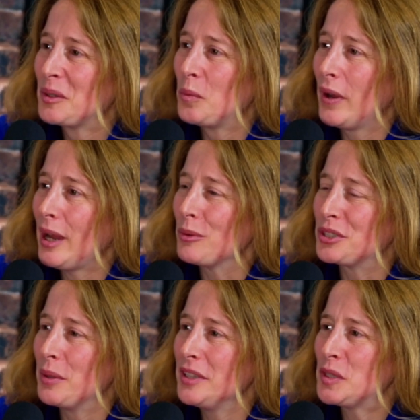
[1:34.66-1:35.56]
Wow.
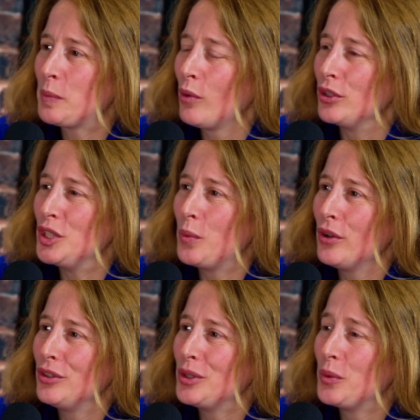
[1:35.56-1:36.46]
So at this point,
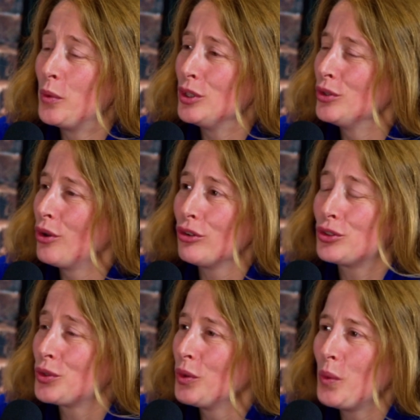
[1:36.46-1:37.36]
were you not
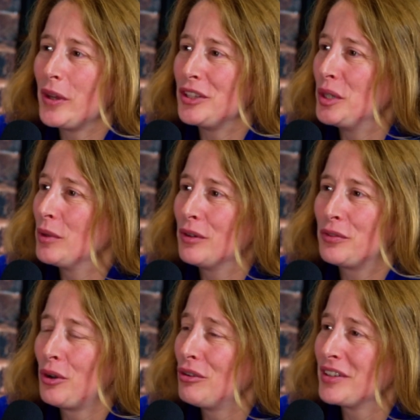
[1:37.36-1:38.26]
sure whether you were
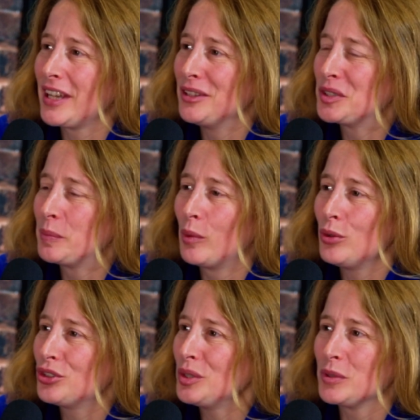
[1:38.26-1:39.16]
for or against
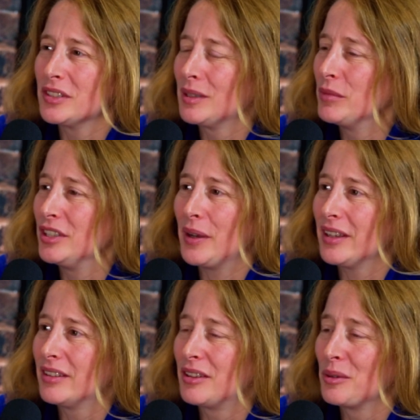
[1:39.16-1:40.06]
abortion? Was it something you
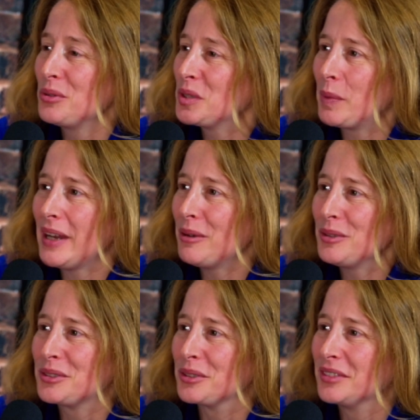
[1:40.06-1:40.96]
had thought
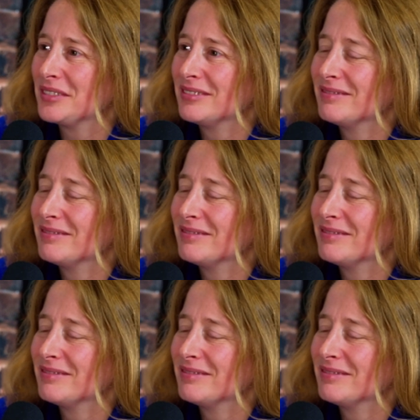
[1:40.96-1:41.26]
about, or?